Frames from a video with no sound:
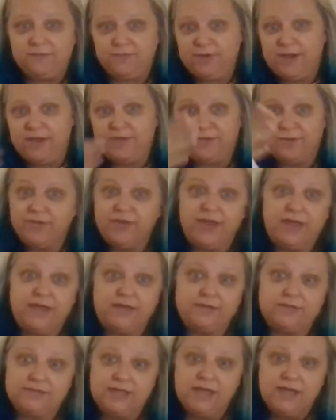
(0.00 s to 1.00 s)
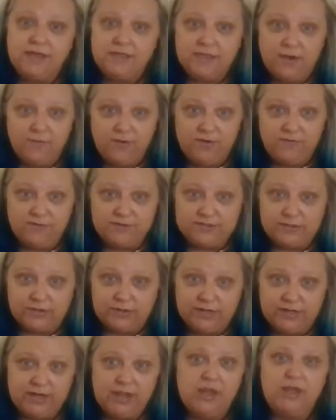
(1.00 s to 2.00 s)
3 other things that we've
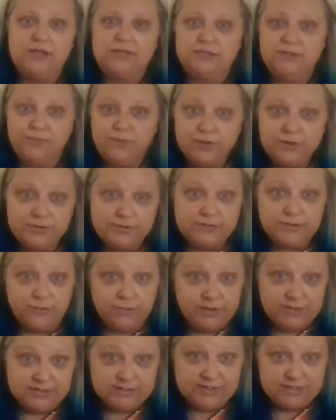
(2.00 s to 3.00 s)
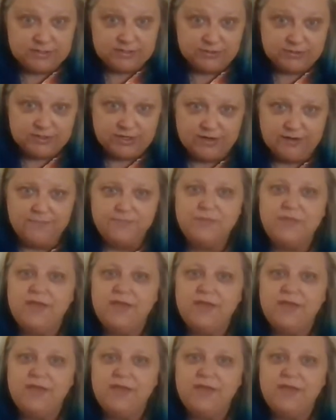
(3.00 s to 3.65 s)
asserted. So produce the organizational chart.